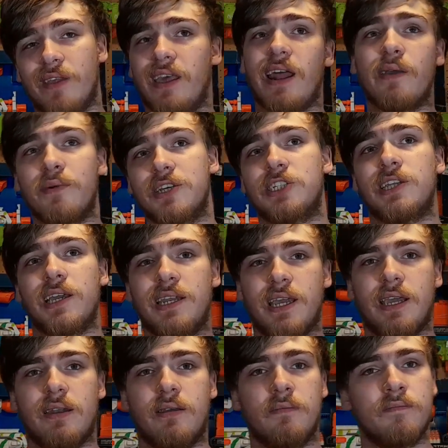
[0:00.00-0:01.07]
and I wish they
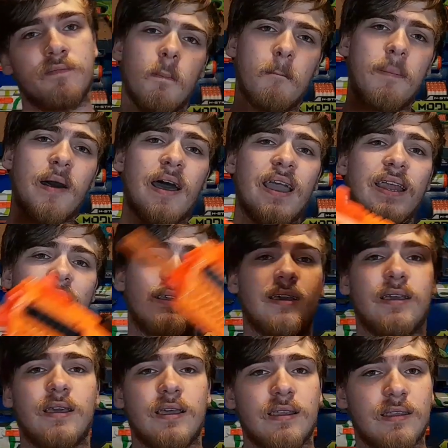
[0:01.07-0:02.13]
did. But
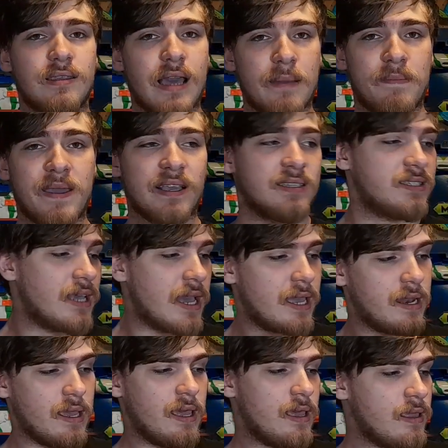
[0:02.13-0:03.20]
that being
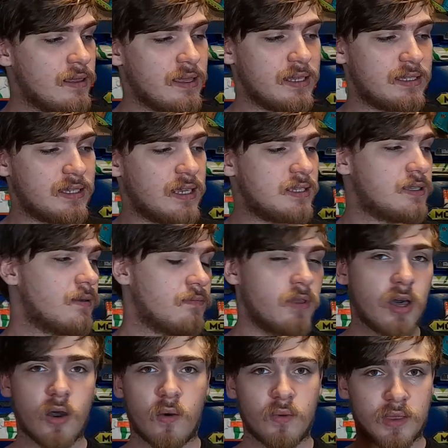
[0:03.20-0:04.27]
said, this system
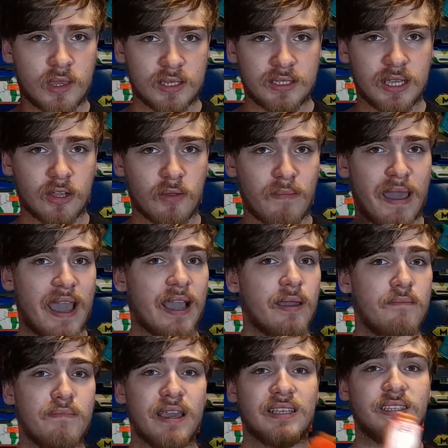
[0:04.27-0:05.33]
though with the single
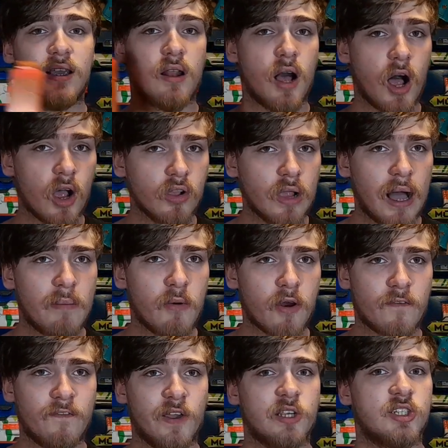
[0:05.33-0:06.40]
mag makes it a lot
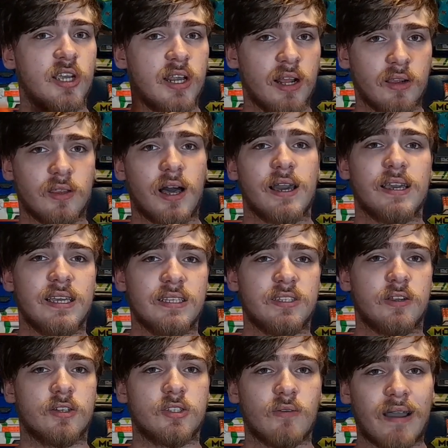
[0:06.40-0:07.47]
more efficient and a lot
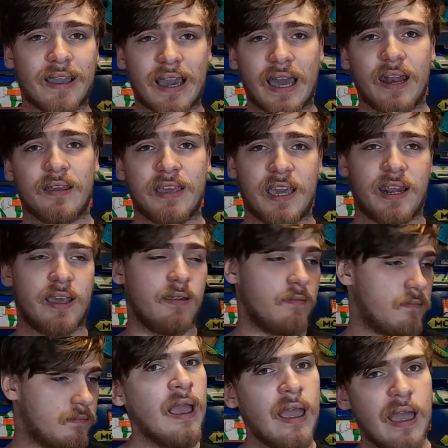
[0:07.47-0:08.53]
easier, so I kind of get it.
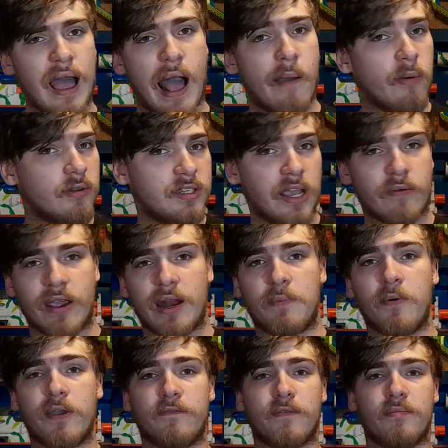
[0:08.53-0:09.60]
I won't degrade a
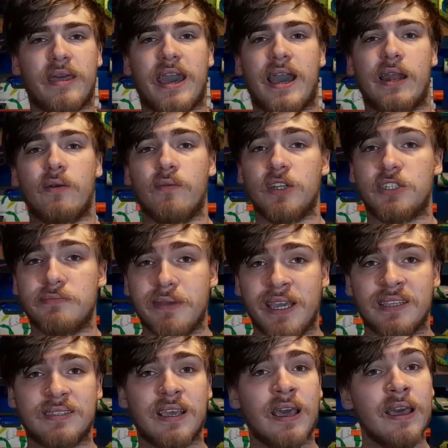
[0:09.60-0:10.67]
point from that, which
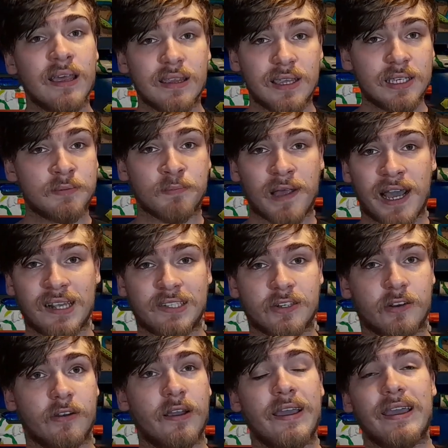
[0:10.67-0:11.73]
means this
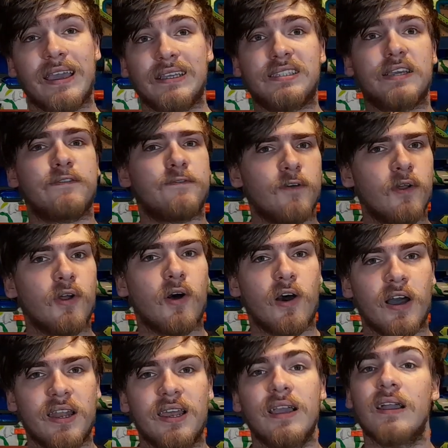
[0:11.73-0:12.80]
blaster gets a
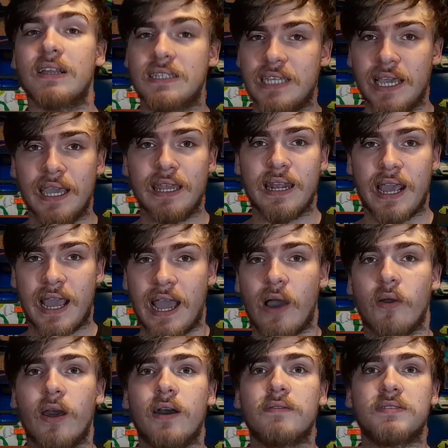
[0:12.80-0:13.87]
full-on 10
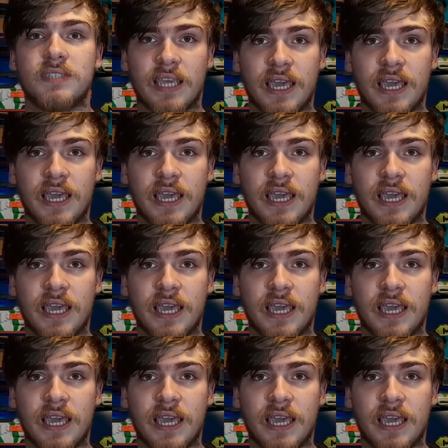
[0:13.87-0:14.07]
out of